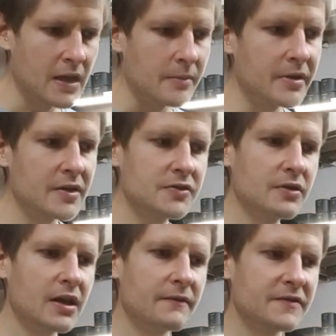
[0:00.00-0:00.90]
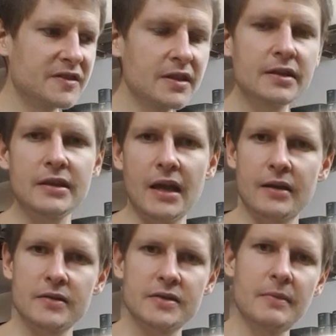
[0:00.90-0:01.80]
because you have slick
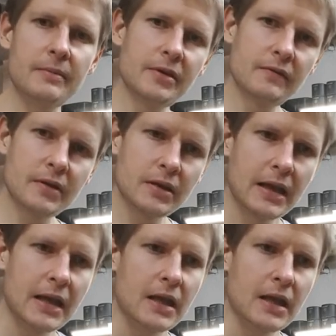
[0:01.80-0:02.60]
tires, maybe even